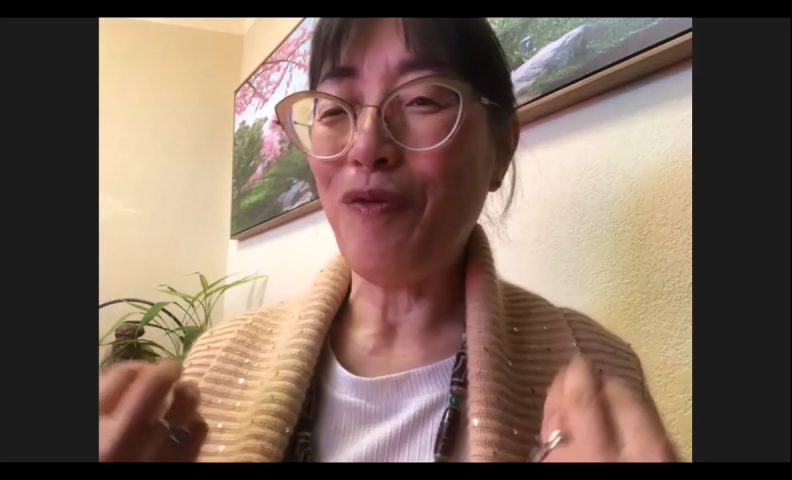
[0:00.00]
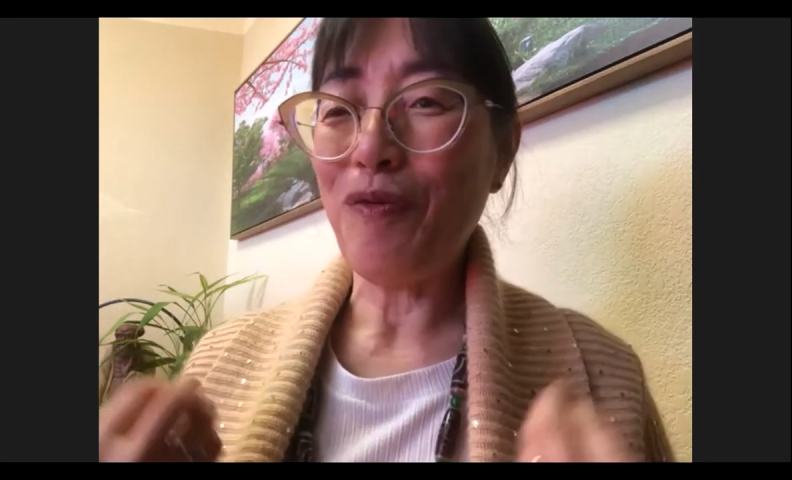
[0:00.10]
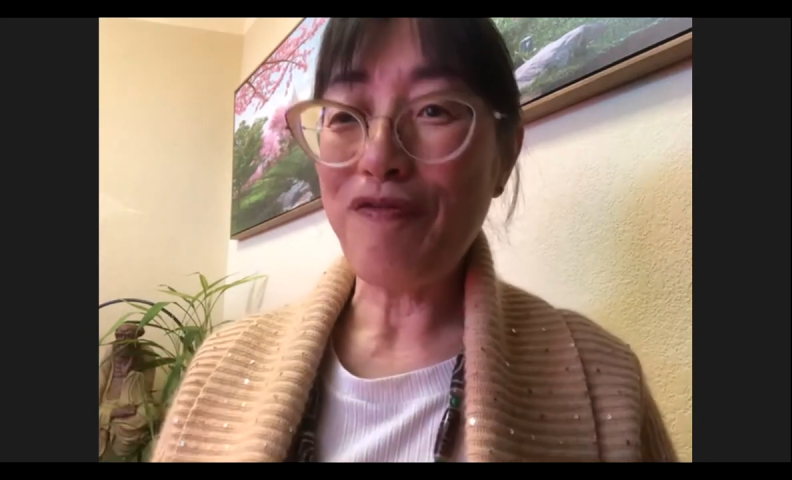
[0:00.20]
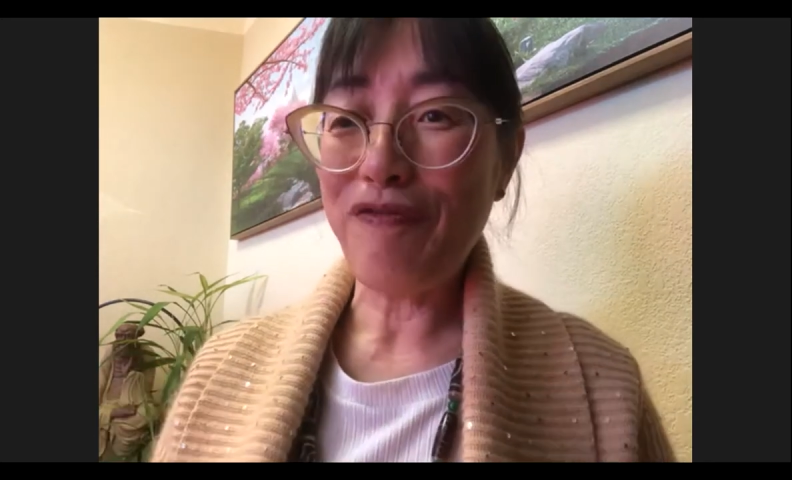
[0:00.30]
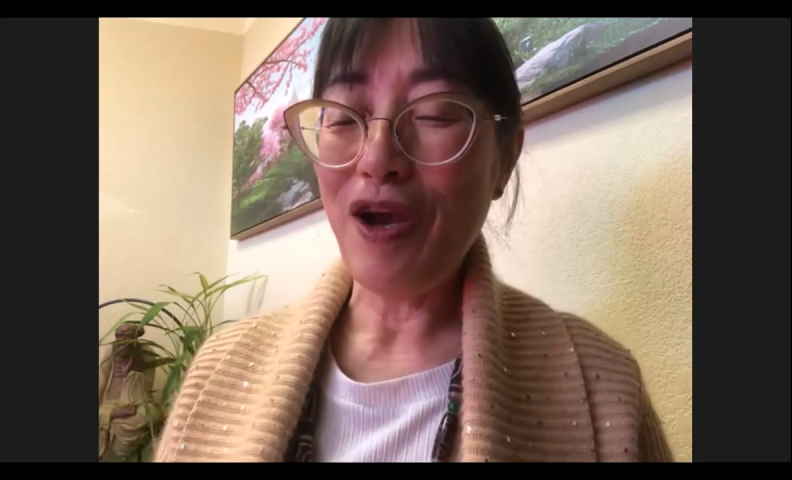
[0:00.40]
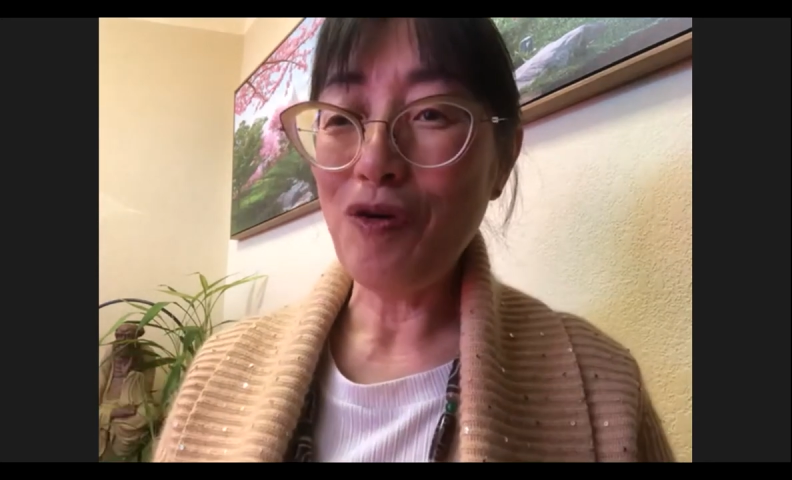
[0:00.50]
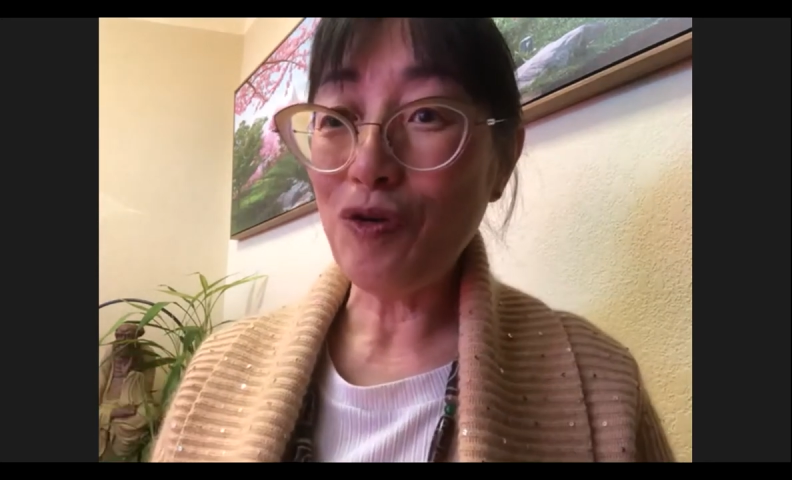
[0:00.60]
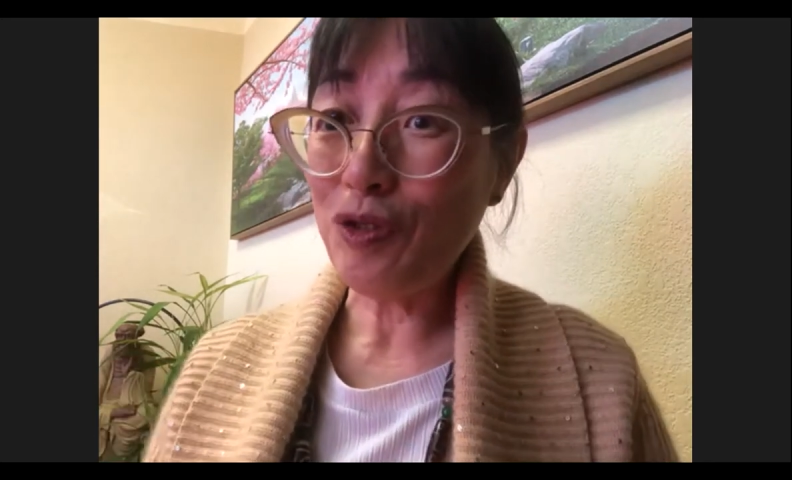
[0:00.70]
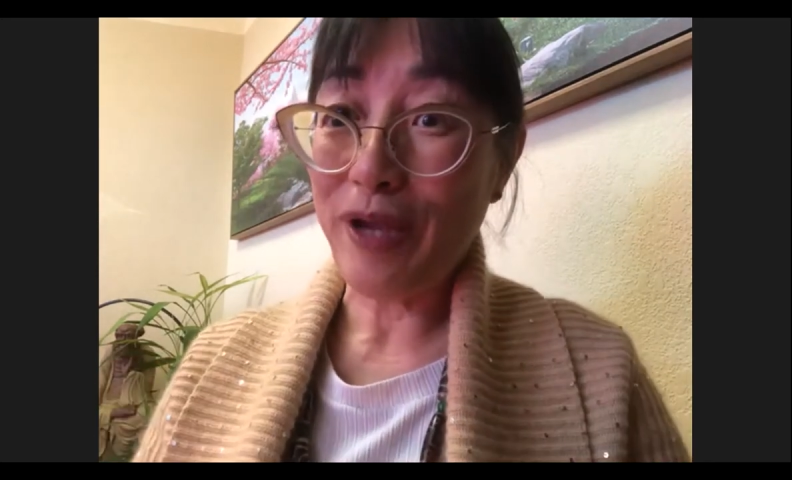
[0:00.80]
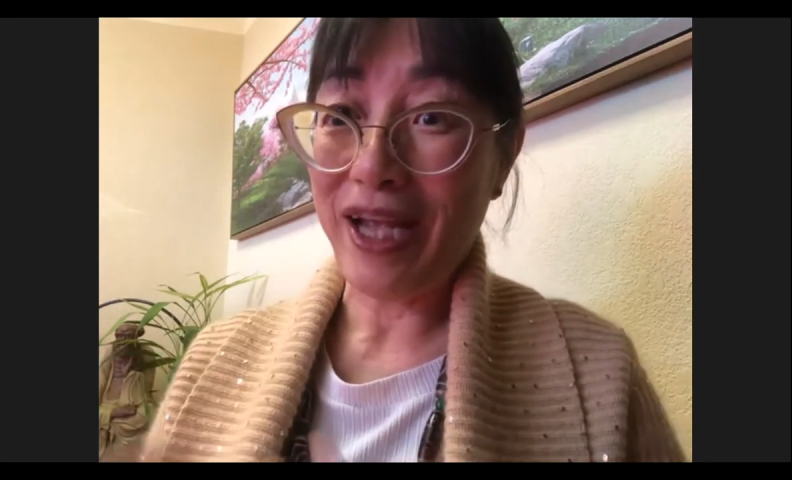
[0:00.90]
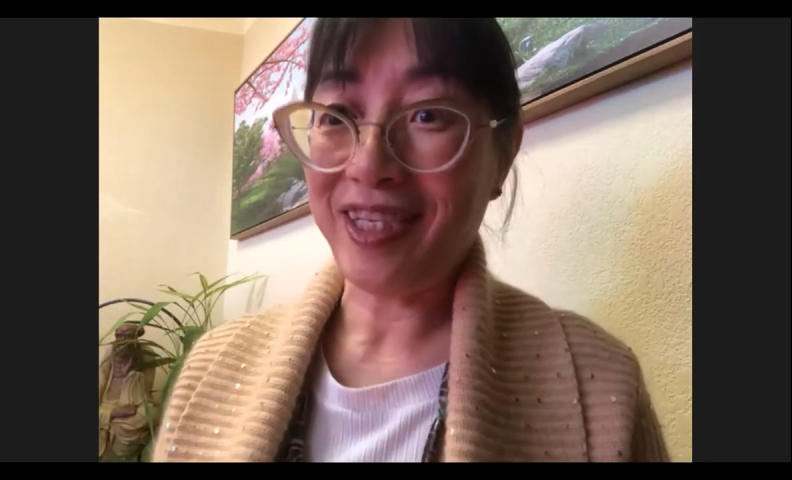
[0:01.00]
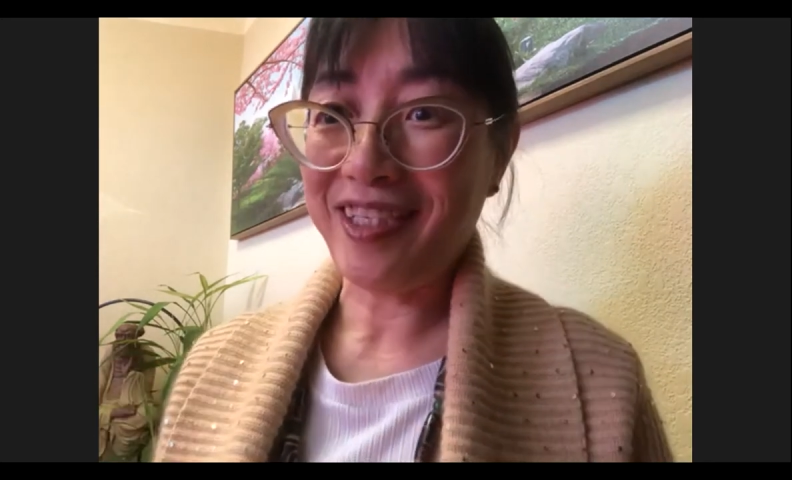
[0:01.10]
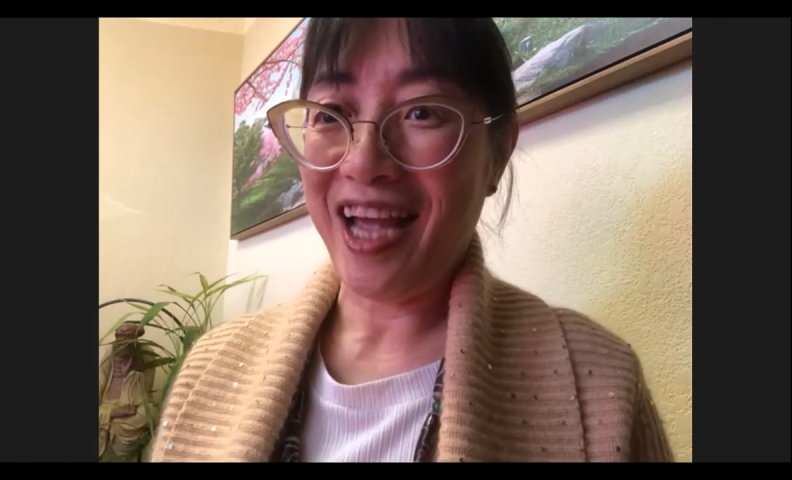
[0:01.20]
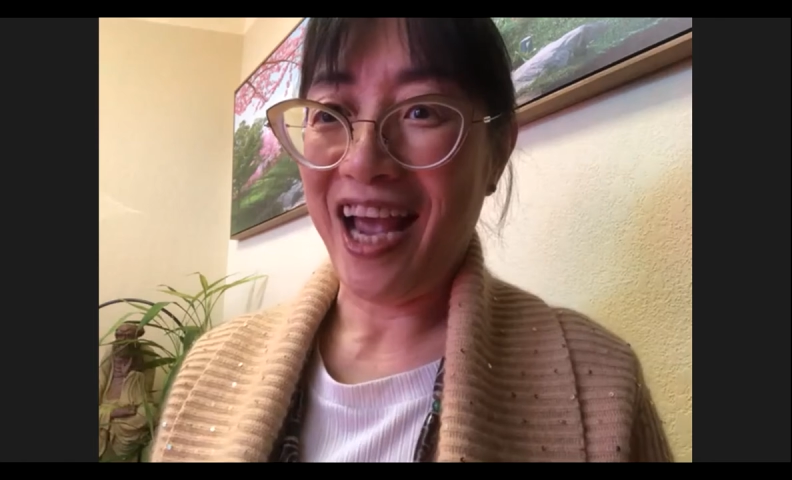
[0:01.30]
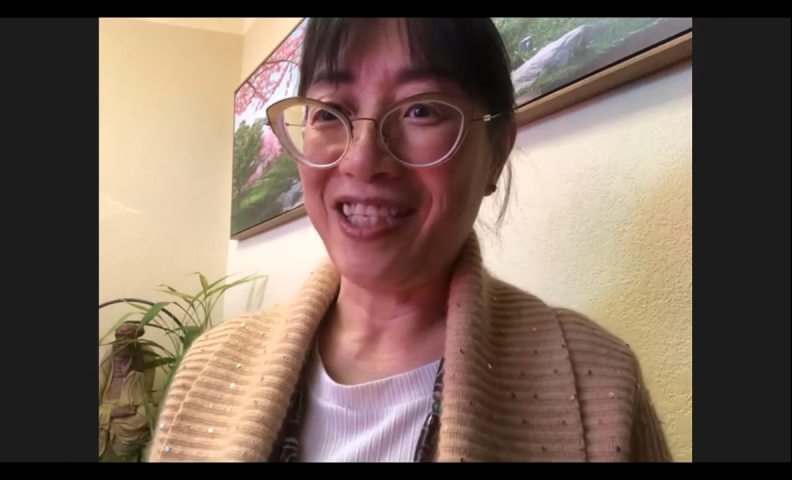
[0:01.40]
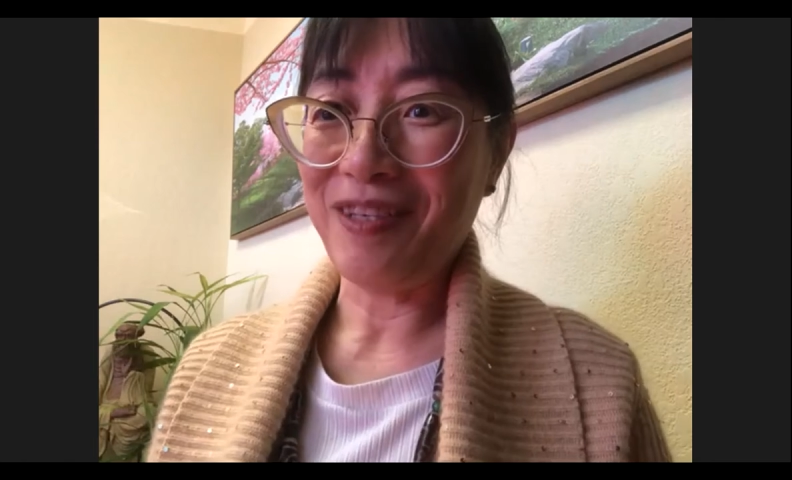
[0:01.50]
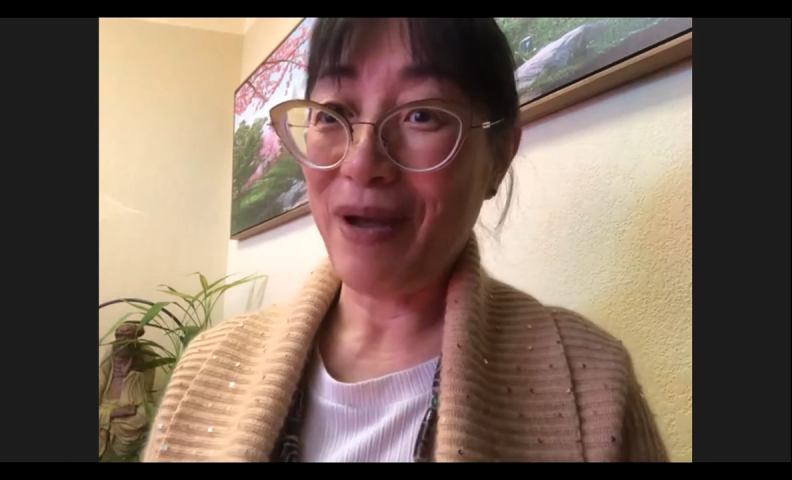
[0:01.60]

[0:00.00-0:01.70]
we feel good to exercise